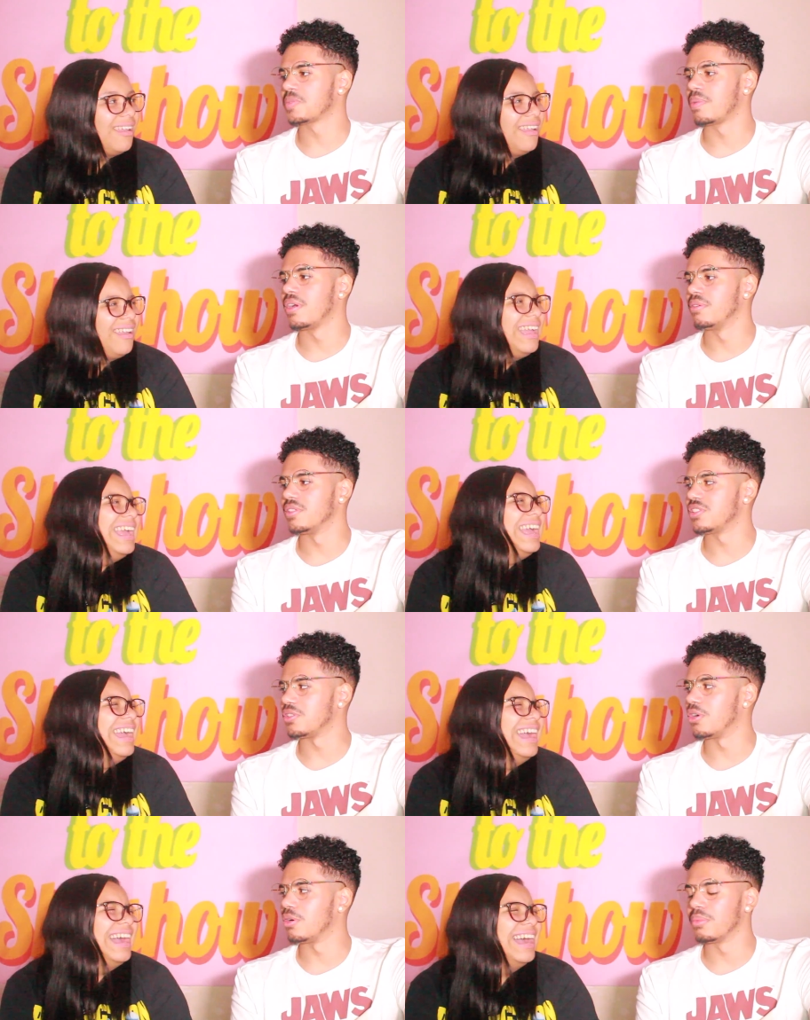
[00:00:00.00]

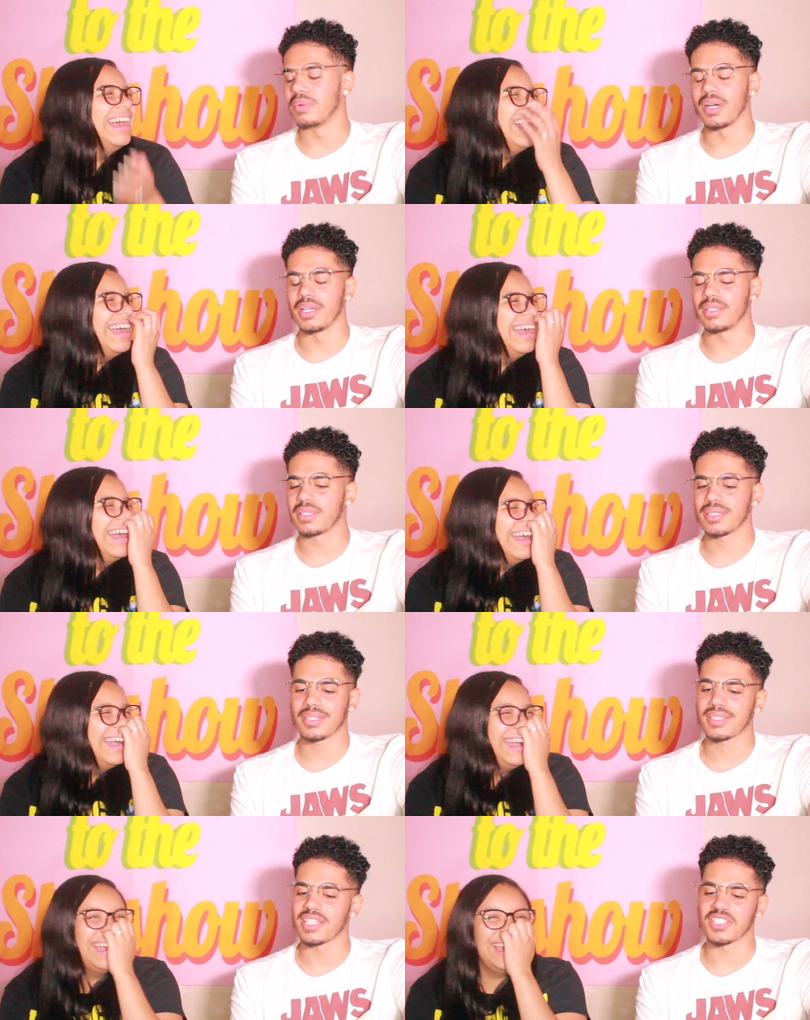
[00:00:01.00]
Speaker 1: experience, you know. But
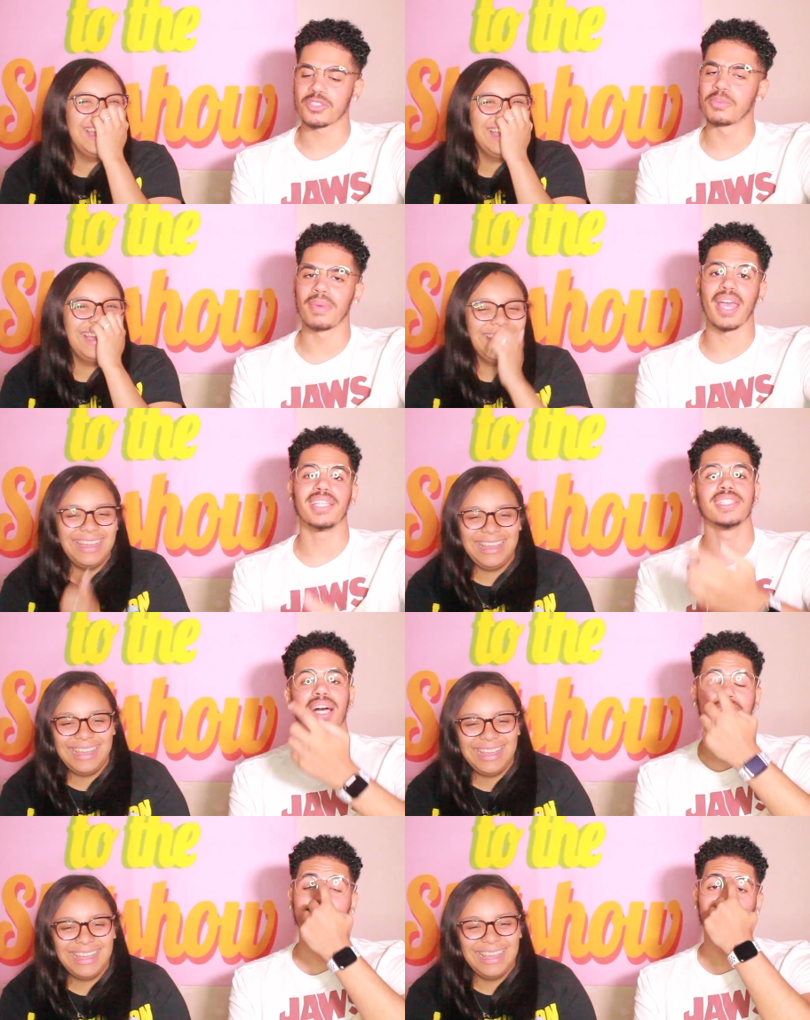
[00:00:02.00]
it's too bad
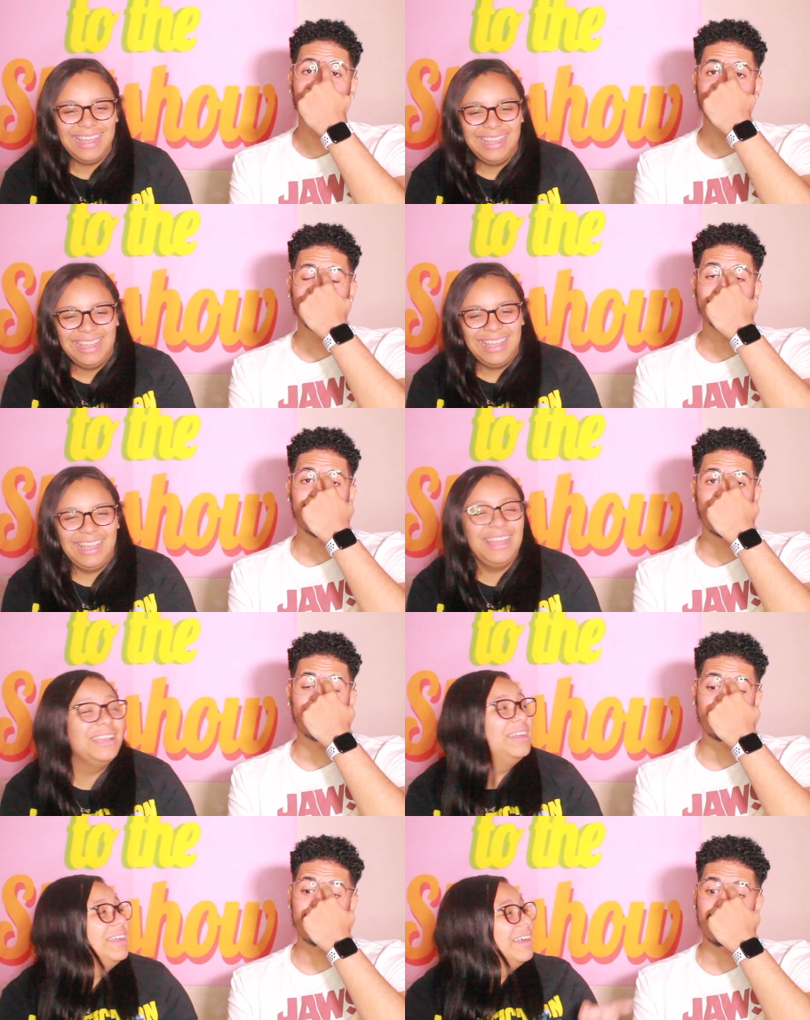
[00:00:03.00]
he's not alive right
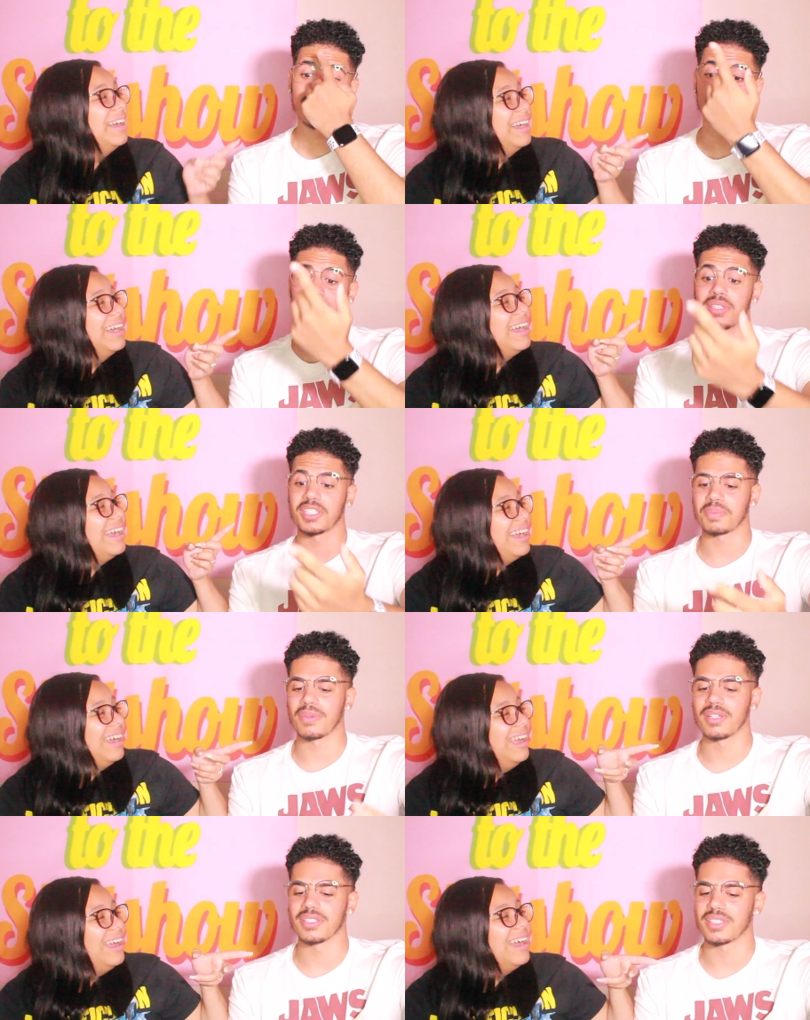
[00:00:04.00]
now for us to really
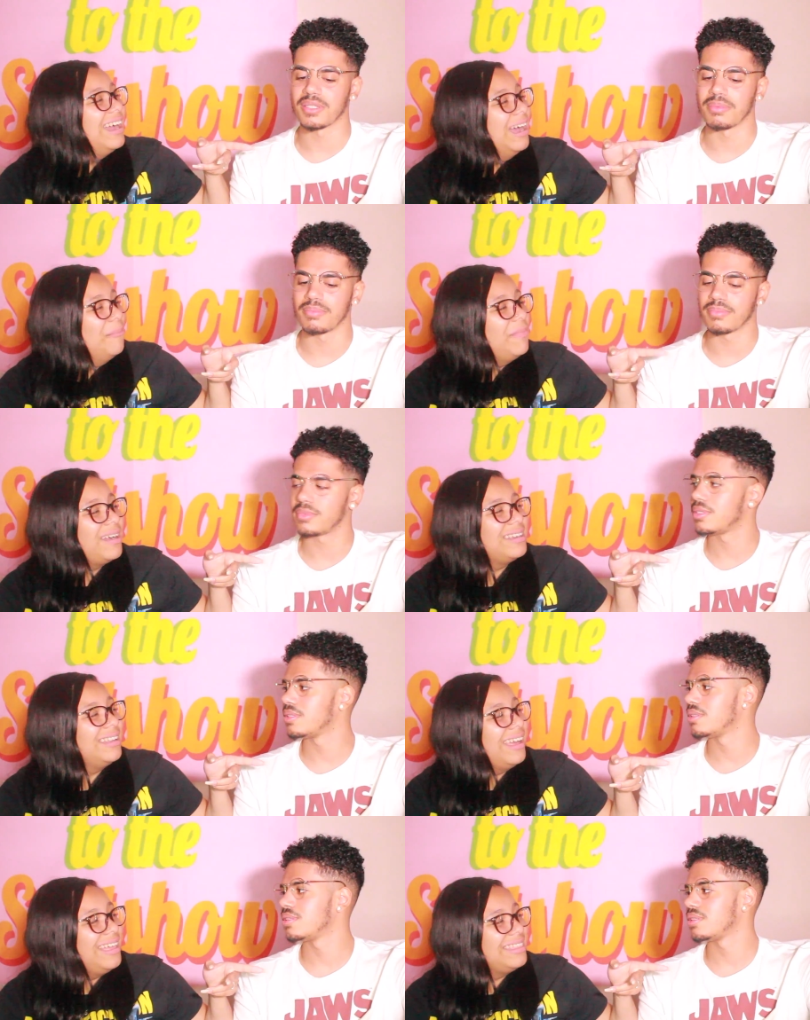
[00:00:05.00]
experience it.
Speaker 2: I'm not
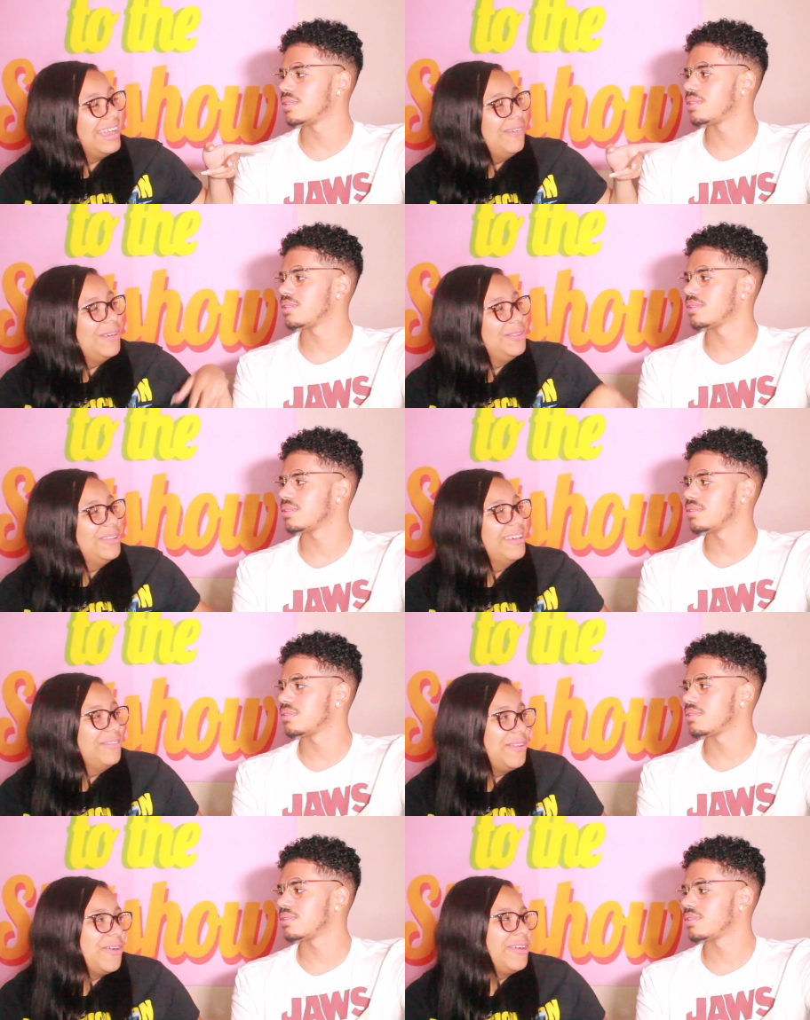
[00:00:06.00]
gonna lie, I think I want to do
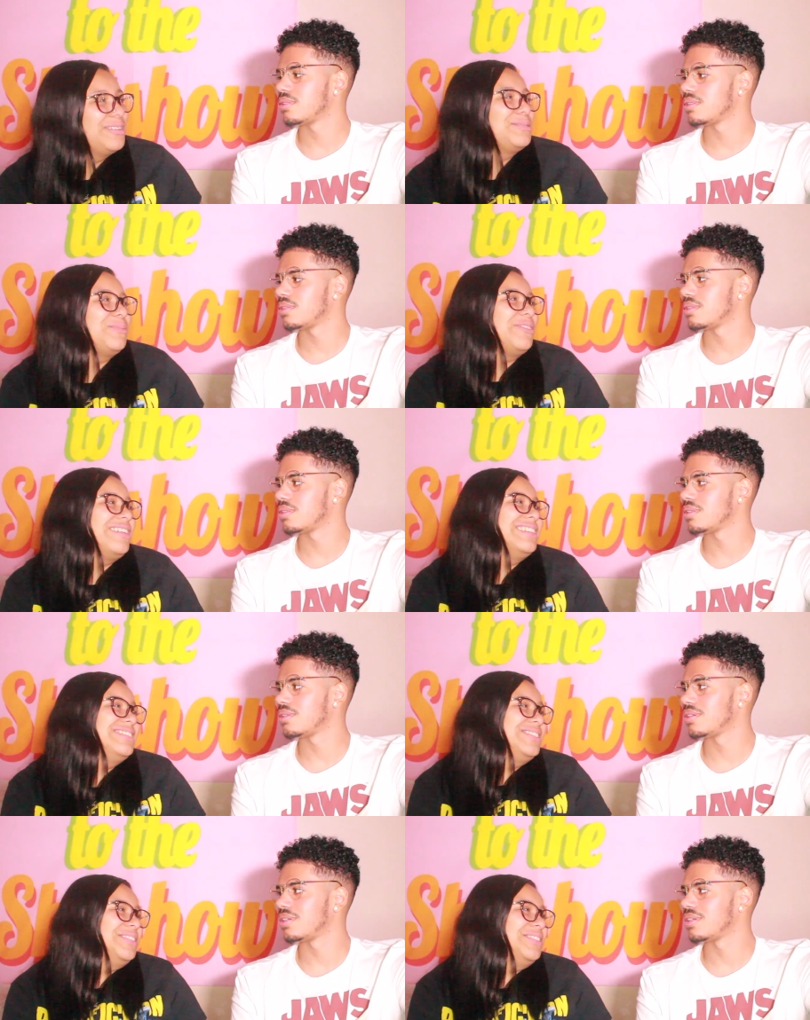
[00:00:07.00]
that VR experience